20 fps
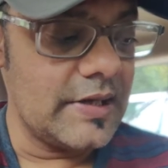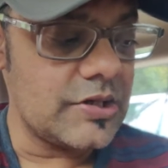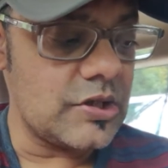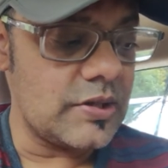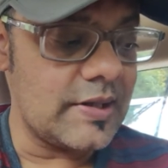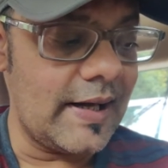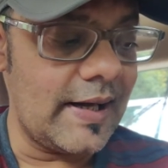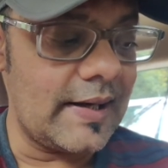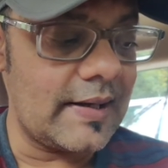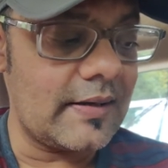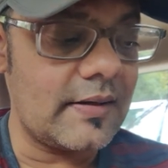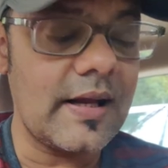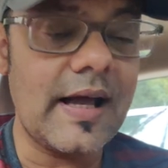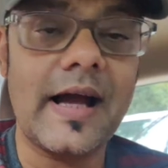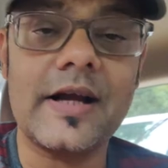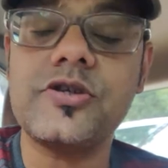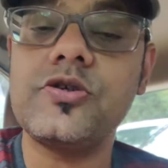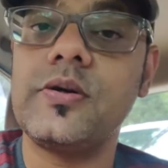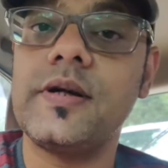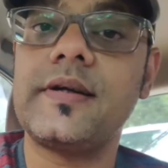So that
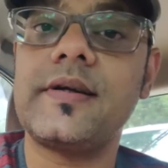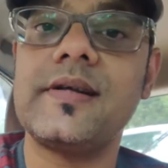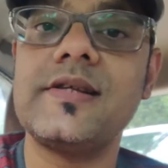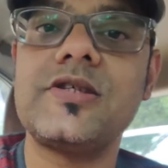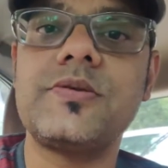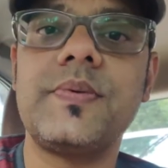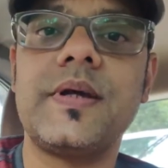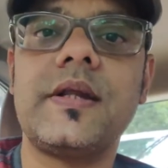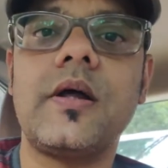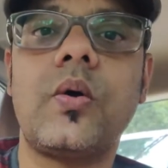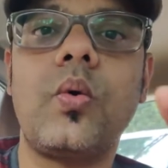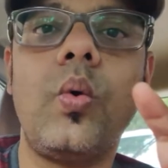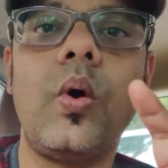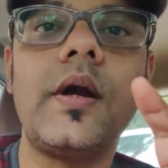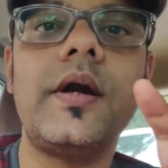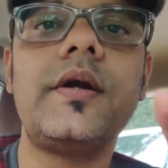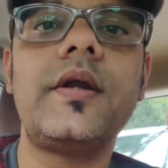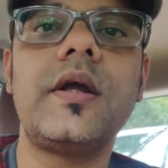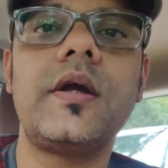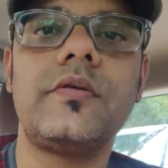actually tells me the
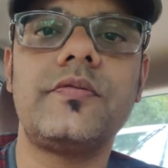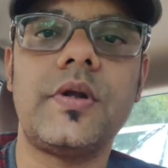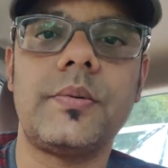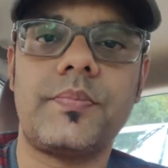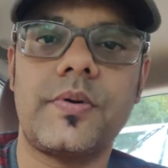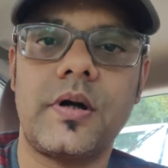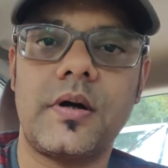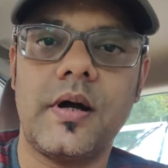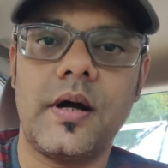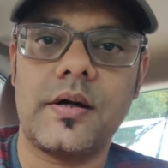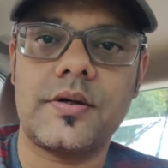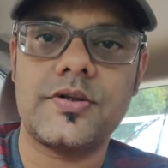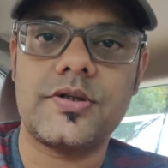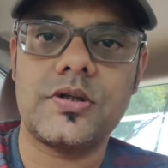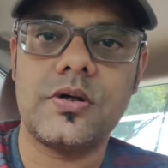quality of the product.